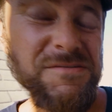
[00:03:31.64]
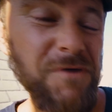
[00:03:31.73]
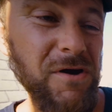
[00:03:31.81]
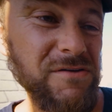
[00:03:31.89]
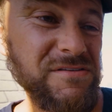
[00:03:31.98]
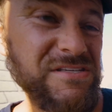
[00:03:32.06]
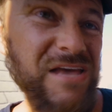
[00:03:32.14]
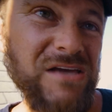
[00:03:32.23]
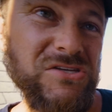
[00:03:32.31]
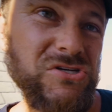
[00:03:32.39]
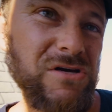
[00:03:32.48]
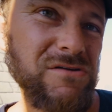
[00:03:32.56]
As far as
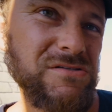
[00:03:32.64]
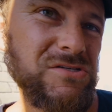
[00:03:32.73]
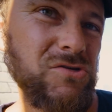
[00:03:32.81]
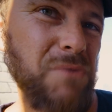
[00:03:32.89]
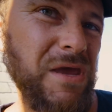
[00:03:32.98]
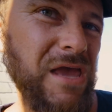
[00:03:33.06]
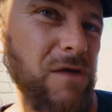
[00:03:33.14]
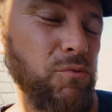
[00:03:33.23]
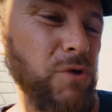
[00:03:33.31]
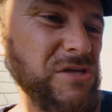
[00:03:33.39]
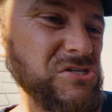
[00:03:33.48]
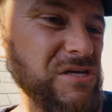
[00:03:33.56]
textures, you may get
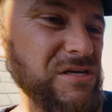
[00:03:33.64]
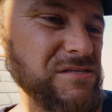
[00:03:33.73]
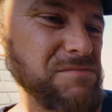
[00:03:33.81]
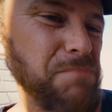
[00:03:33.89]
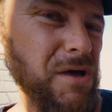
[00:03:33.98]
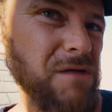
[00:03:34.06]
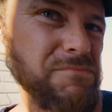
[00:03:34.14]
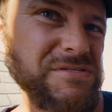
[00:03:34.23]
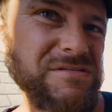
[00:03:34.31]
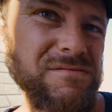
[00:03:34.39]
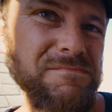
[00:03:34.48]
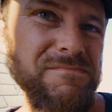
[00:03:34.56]
ridges,
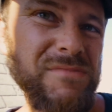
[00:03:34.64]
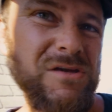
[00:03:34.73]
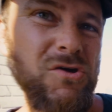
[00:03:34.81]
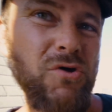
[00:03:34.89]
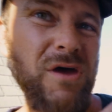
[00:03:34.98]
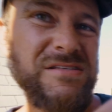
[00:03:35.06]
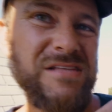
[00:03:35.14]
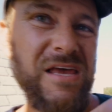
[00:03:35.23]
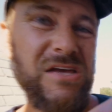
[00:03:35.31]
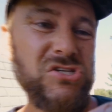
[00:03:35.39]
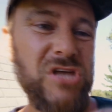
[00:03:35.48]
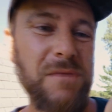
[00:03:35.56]
bumps, and
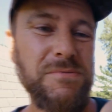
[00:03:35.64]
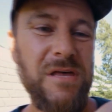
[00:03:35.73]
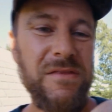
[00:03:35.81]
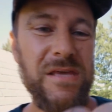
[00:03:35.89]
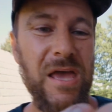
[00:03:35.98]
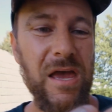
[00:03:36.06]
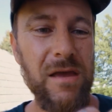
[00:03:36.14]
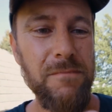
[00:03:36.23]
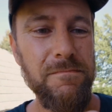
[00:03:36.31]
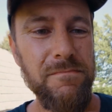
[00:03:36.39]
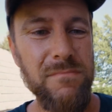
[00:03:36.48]
crust-like shapes on the egg.